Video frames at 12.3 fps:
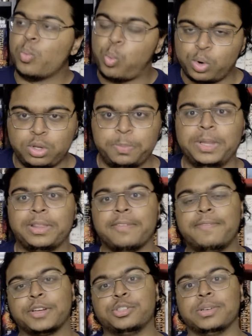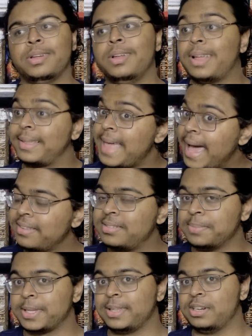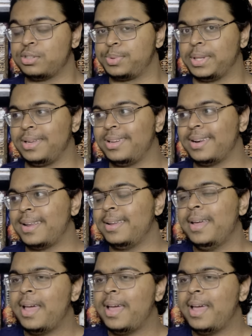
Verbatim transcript: world building fiction that is something that it's really good at,